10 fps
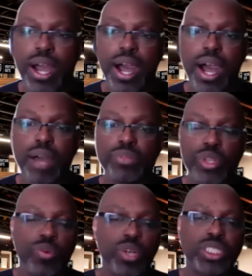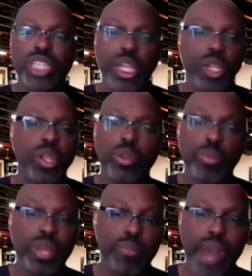Um, do you want to share a little
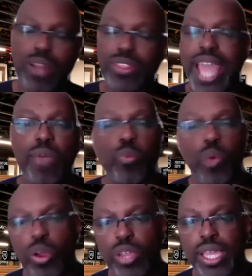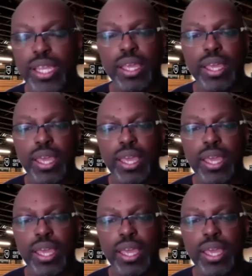bit about that work and,